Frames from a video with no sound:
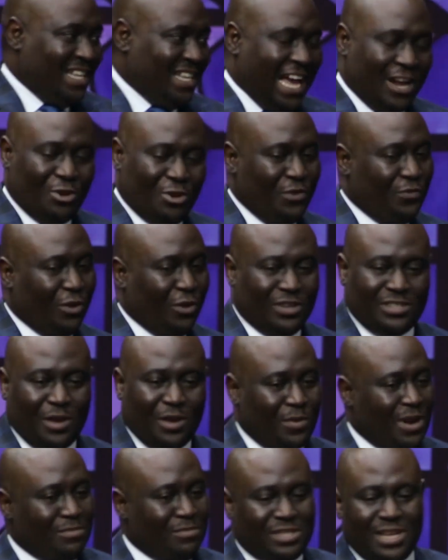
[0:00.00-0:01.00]
I don't know if you
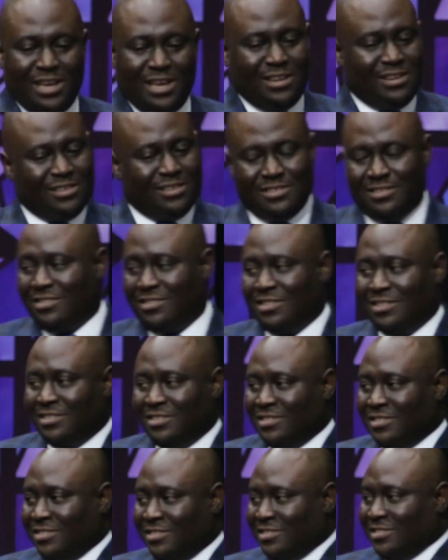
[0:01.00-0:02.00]
understand what I'm saying.
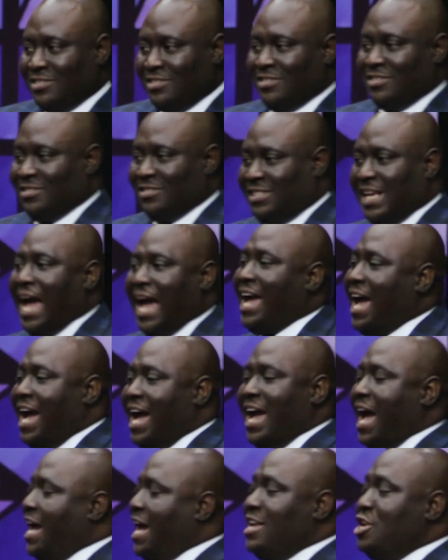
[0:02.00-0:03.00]
See,
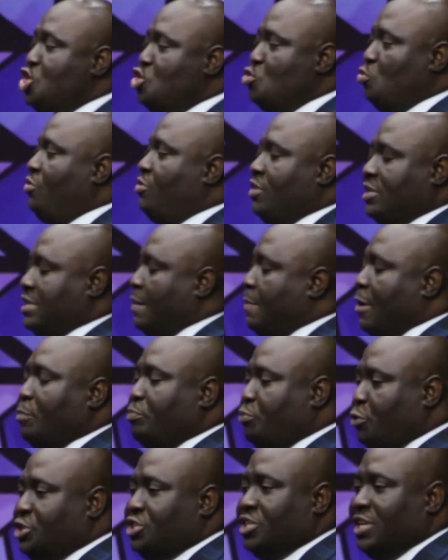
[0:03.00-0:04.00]
I, I knew this
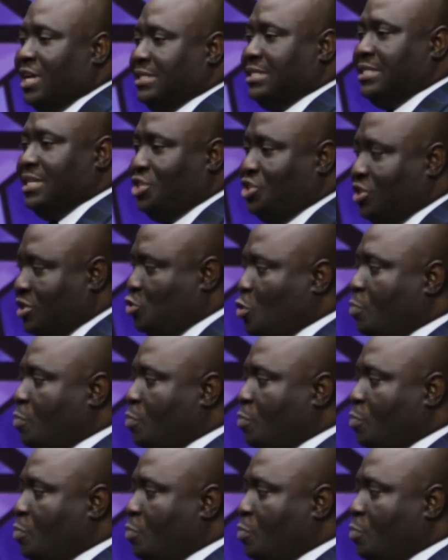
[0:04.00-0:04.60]
about preaching and teaching.